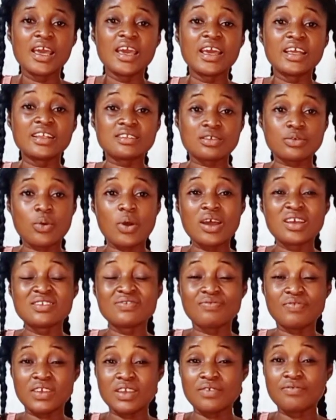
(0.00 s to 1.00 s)
it
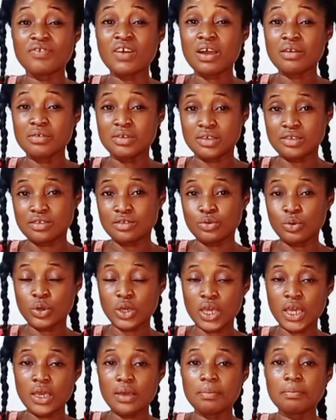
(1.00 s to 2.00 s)
varies.
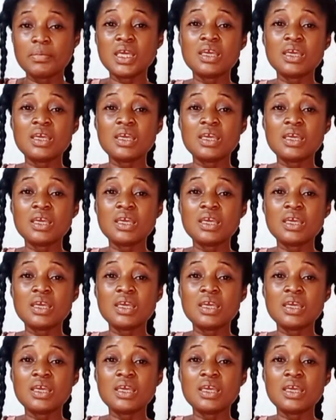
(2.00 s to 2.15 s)
Okay,